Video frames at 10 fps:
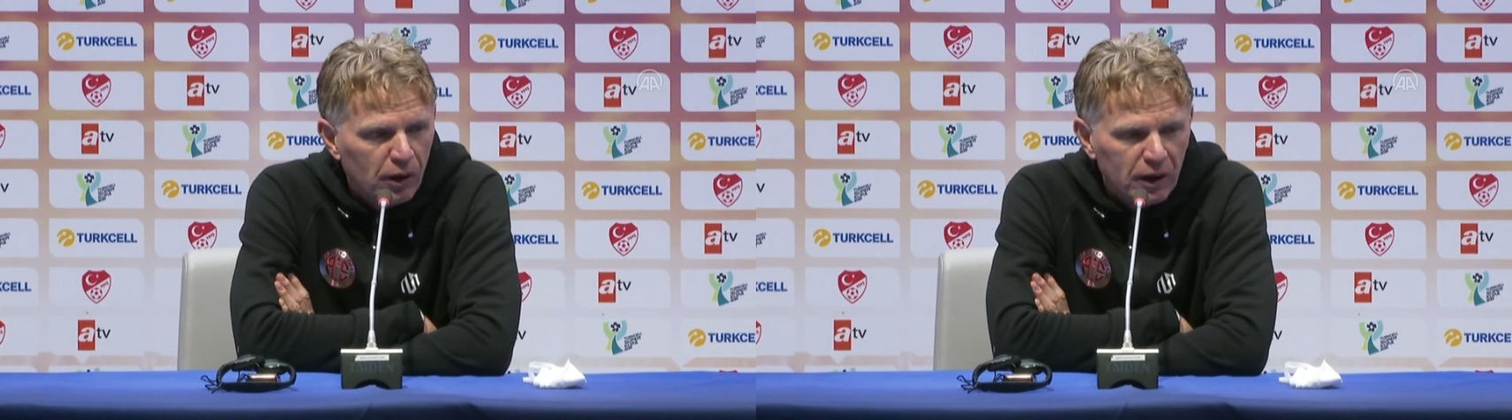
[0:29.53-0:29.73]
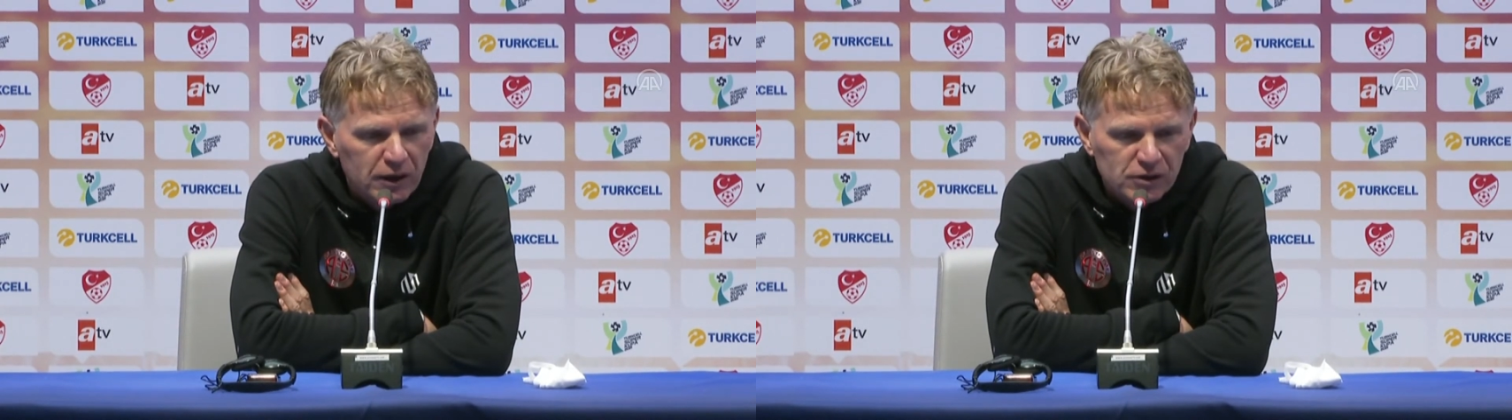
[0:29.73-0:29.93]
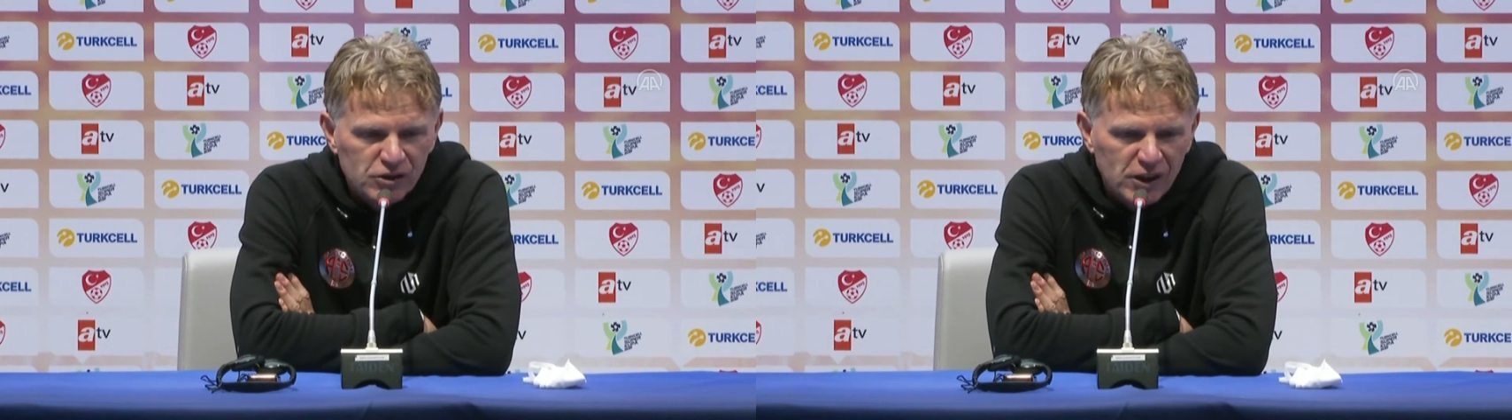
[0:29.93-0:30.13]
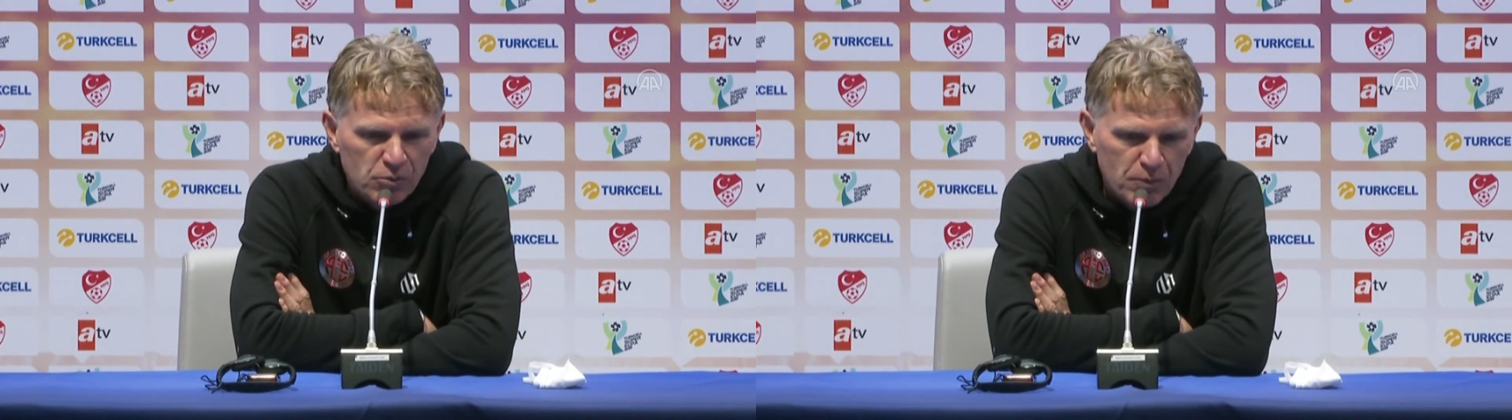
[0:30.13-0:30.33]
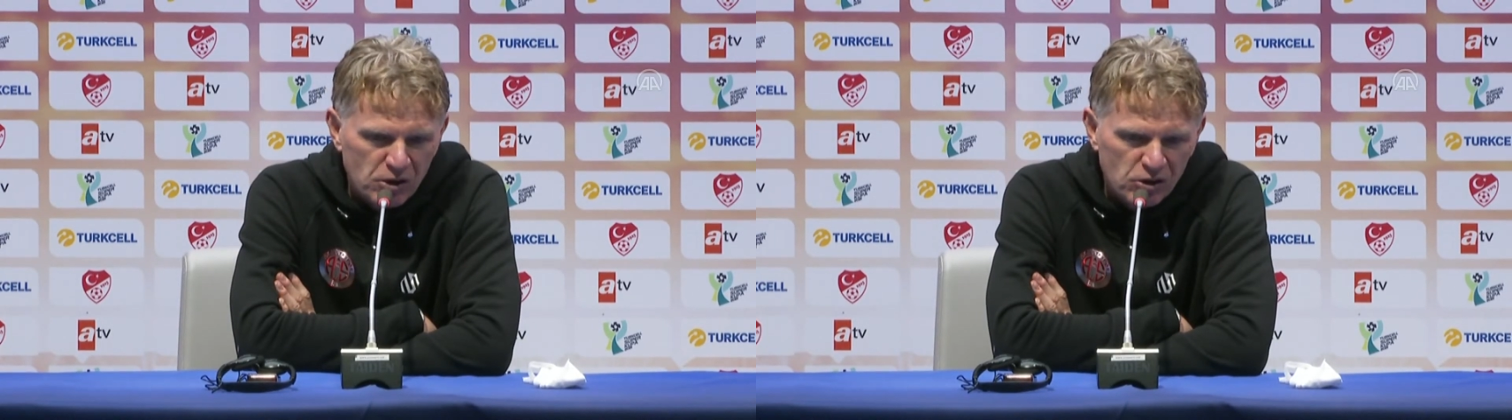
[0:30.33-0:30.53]
I got
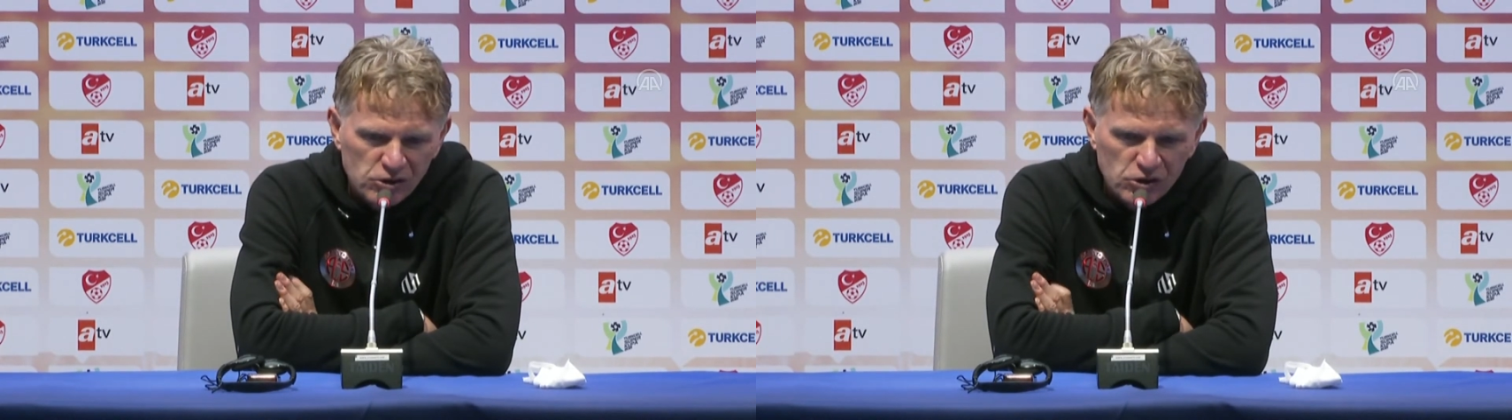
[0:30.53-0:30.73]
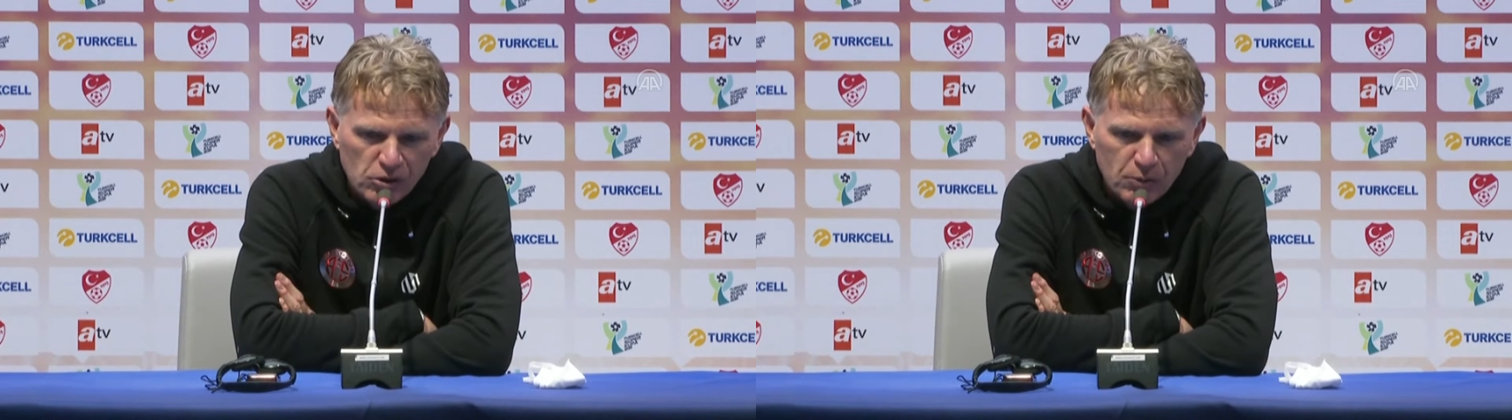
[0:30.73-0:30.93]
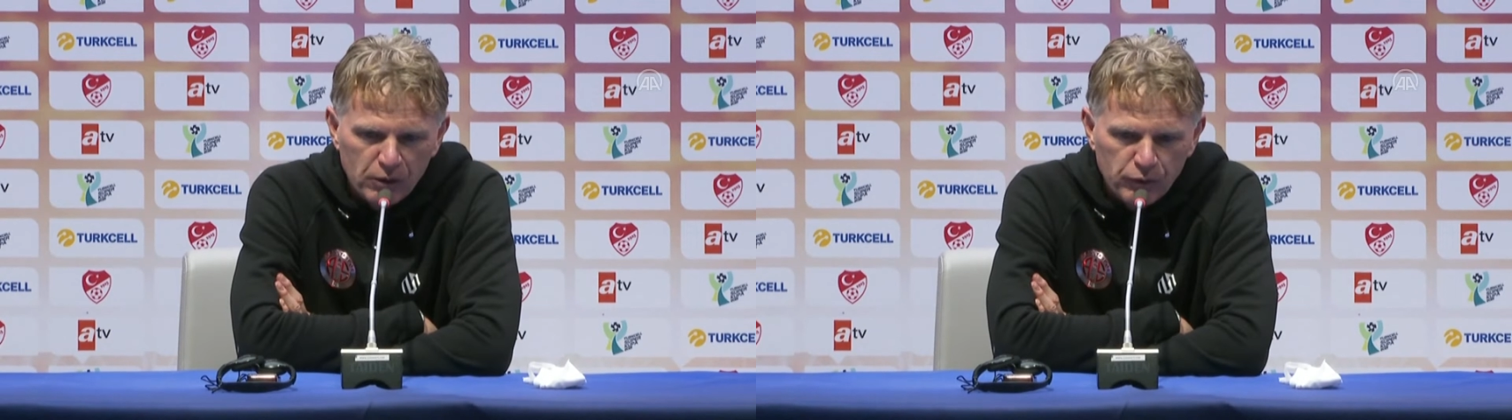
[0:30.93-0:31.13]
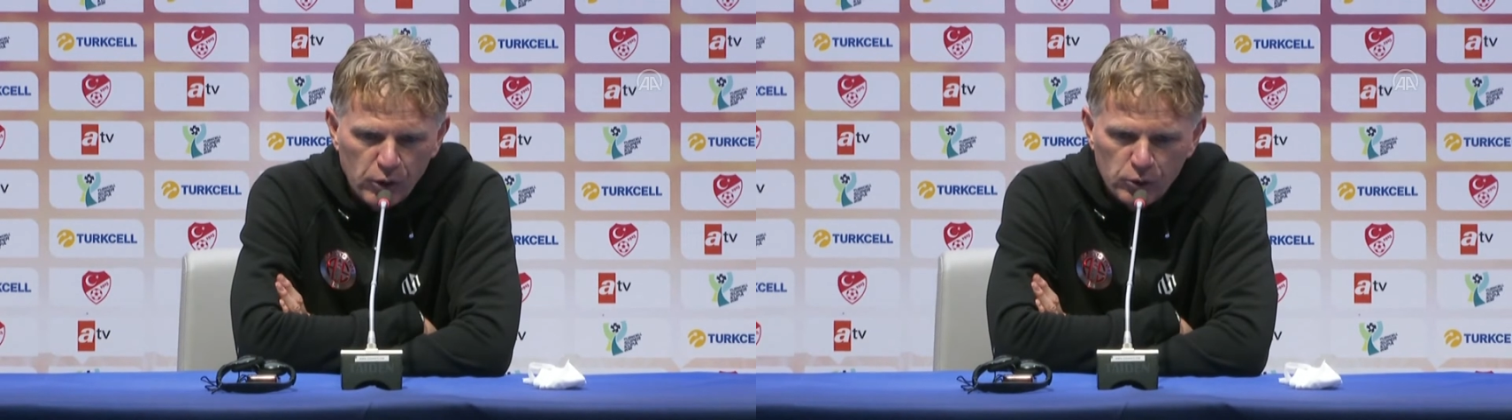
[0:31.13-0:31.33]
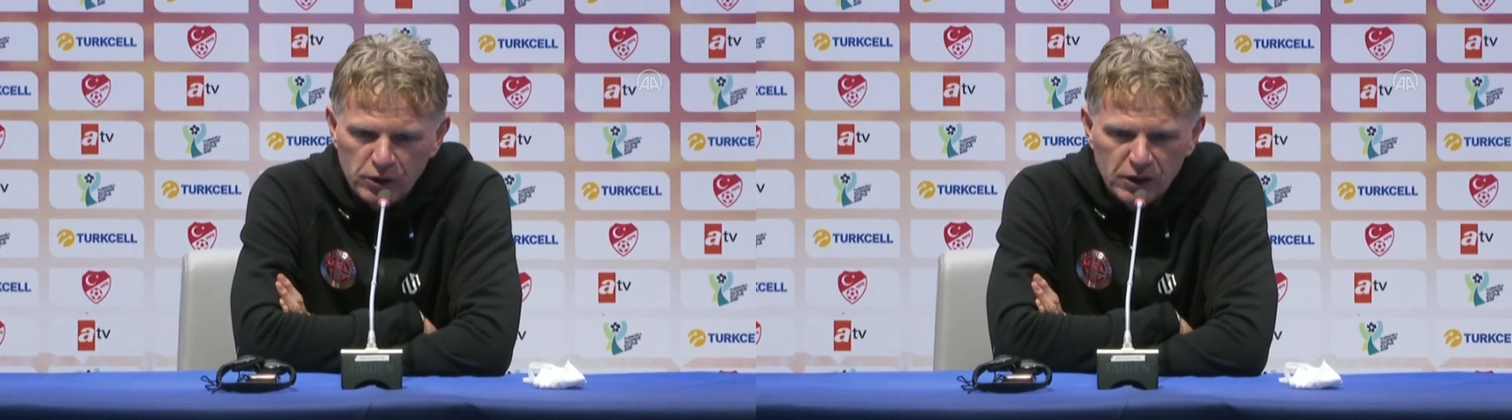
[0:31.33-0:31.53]
six messages on my
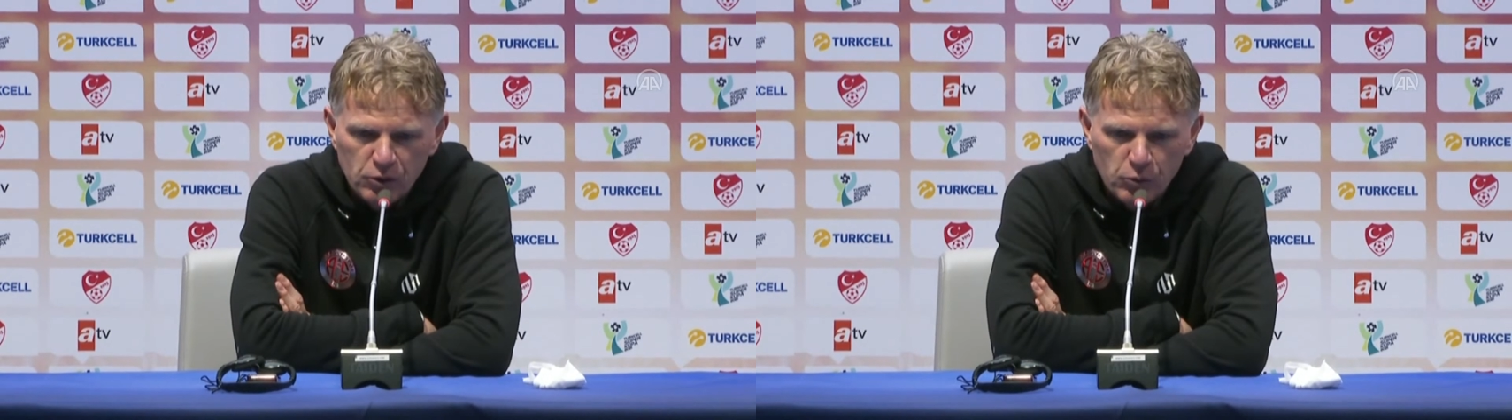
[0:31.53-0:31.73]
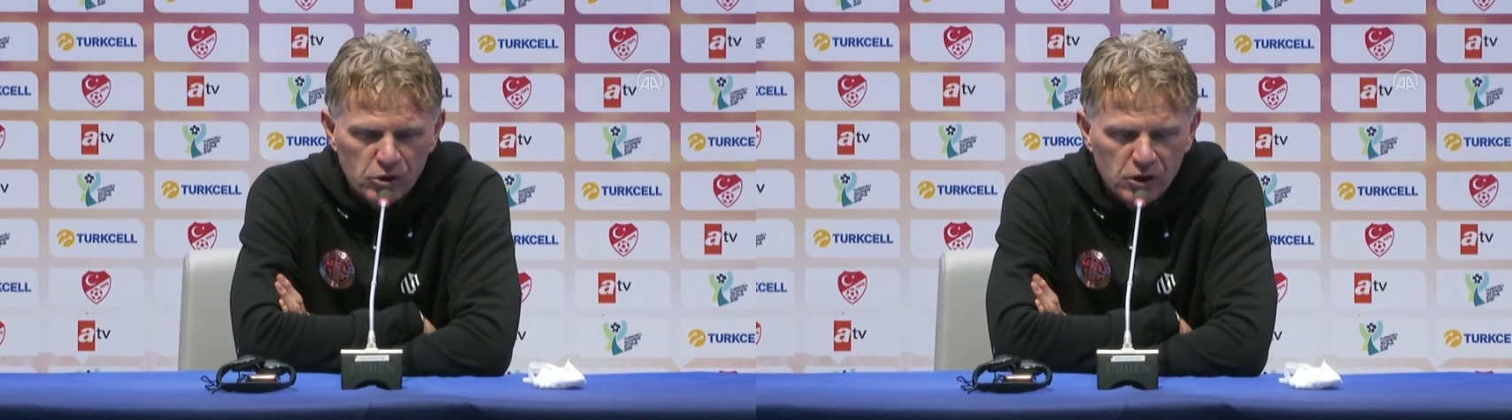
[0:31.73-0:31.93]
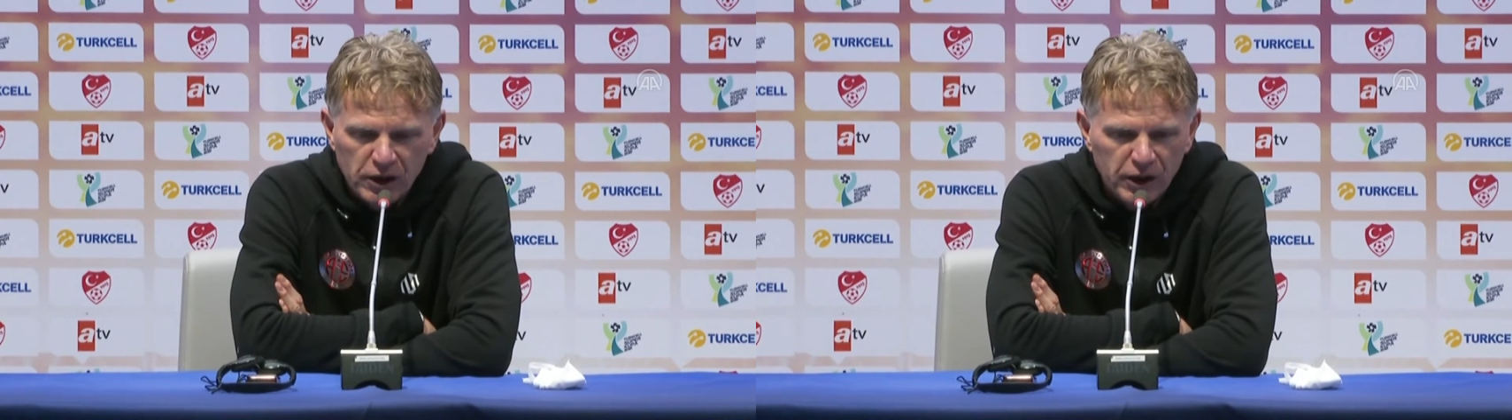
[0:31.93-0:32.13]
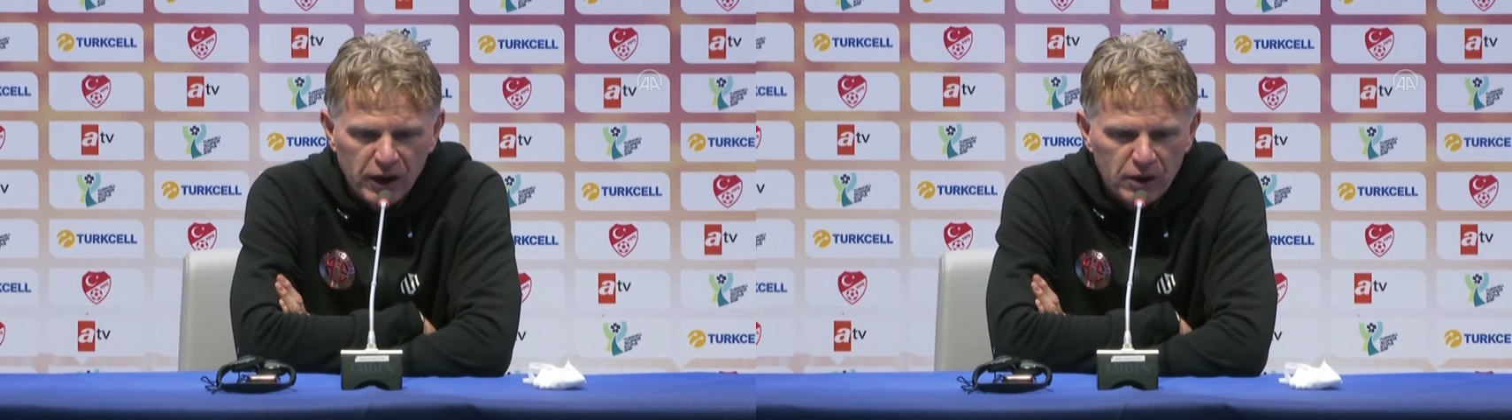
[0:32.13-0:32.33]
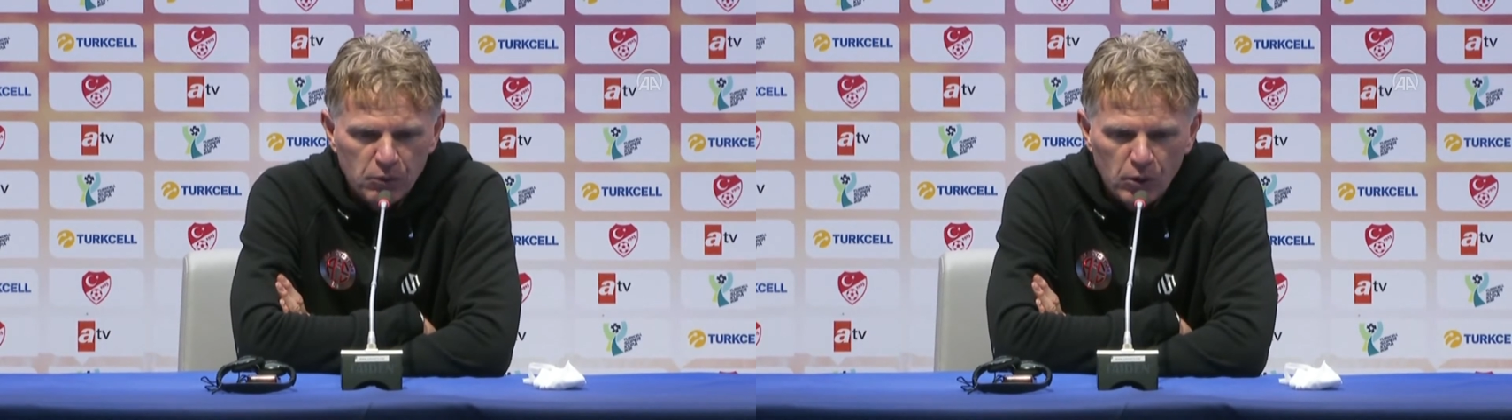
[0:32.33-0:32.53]
phone that it was clear
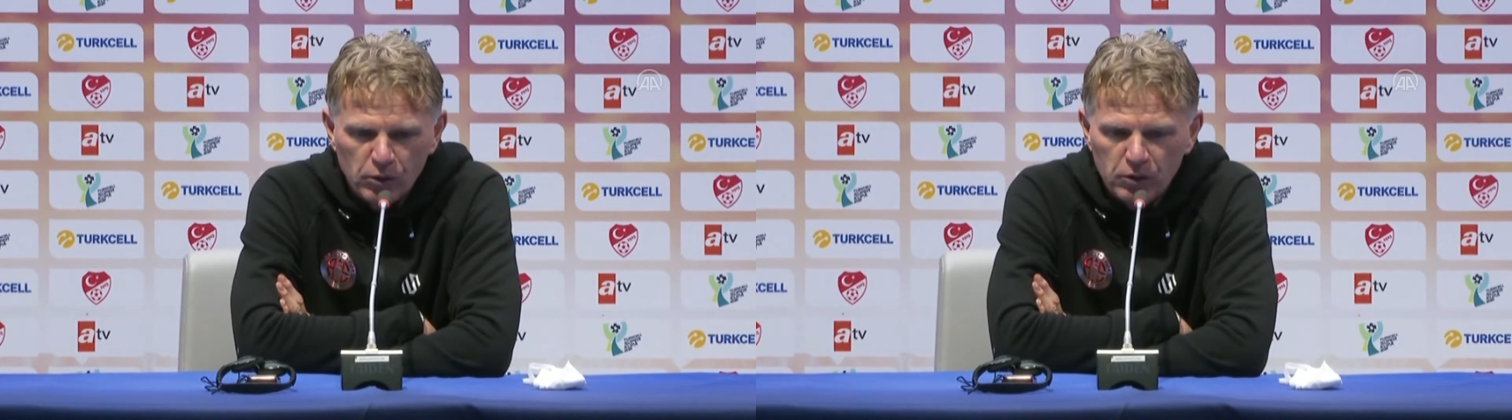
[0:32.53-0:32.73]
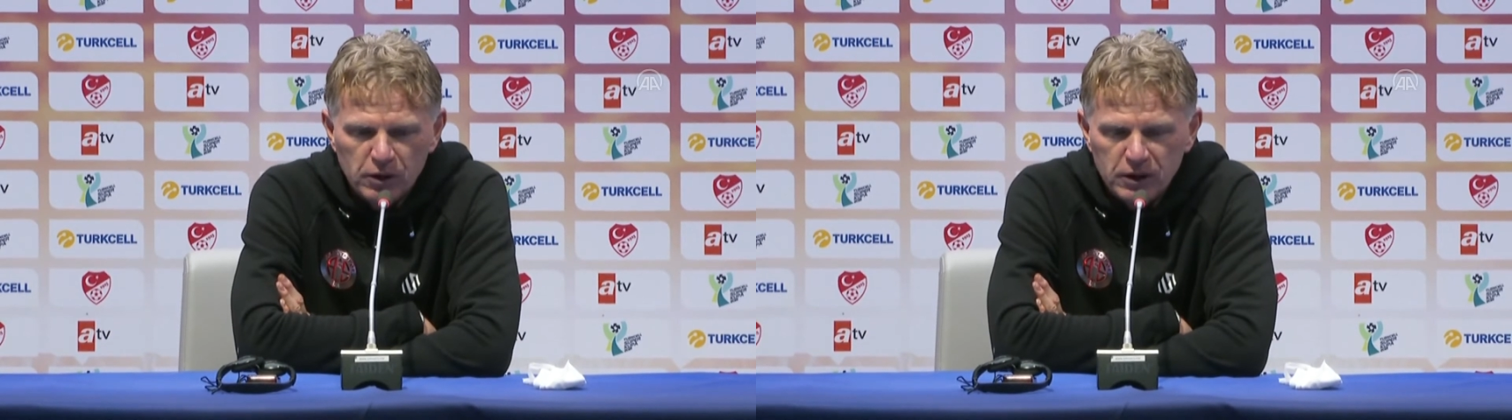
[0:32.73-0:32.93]
handball